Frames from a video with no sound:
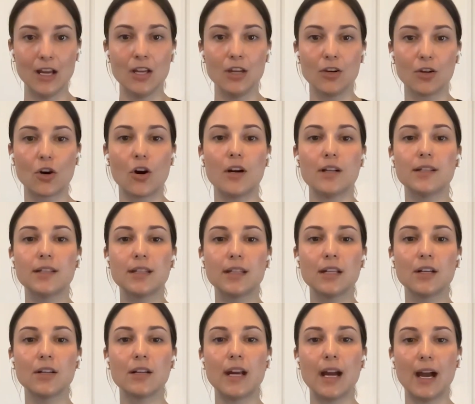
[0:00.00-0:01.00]
You're
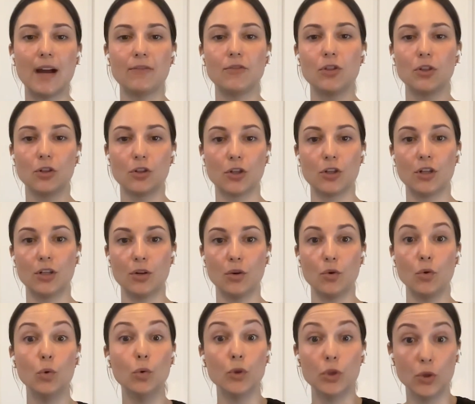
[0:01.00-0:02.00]
constantly going to have to learn
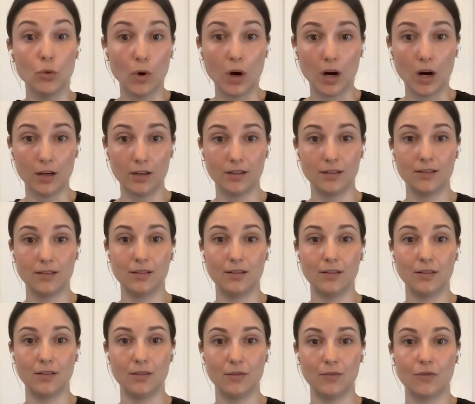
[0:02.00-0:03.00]
who you are
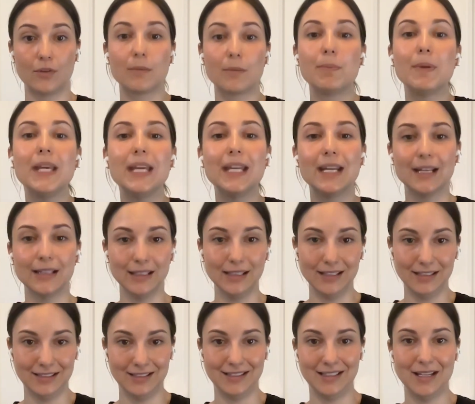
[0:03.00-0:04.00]
repeatedly,
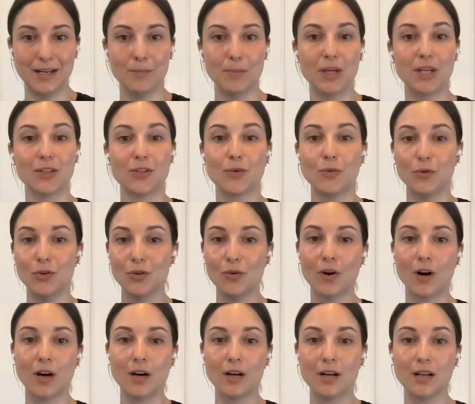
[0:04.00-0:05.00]
because who you
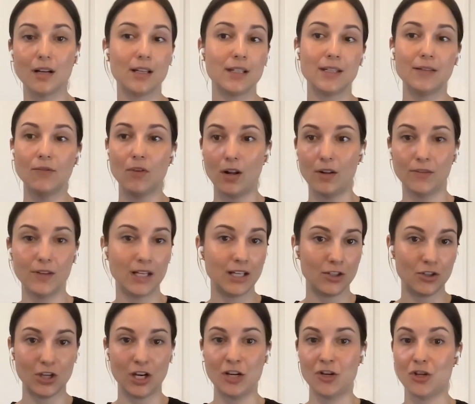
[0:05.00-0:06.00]
are is evolving
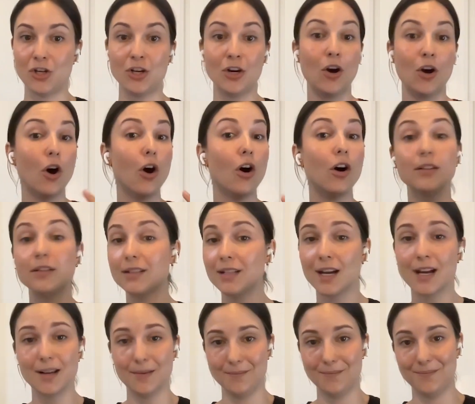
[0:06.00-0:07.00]
and changing all the
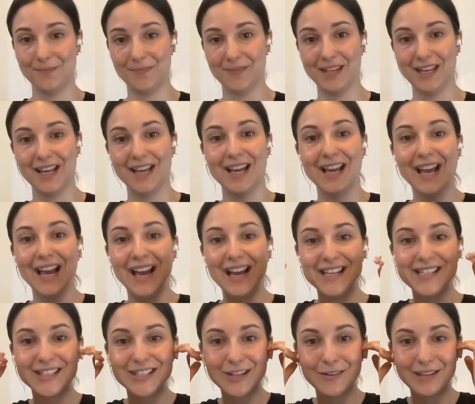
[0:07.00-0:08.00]
time.
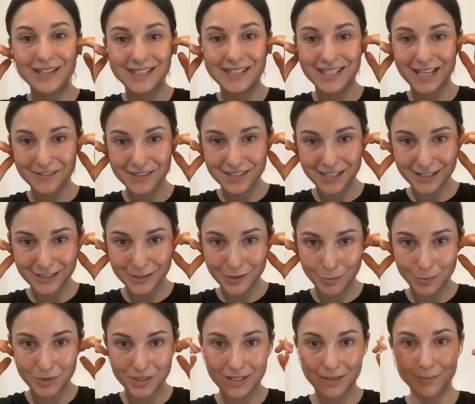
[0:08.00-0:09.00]
And so it sounds like a
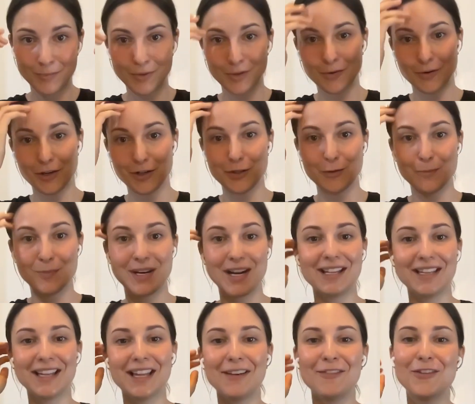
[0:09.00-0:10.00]
super simple question, but
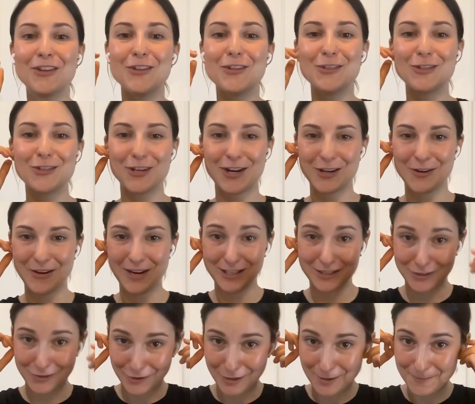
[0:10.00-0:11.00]
I'd love you to try to
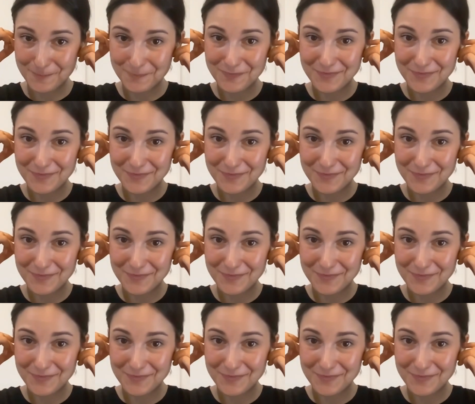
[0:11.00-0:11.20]
answer it.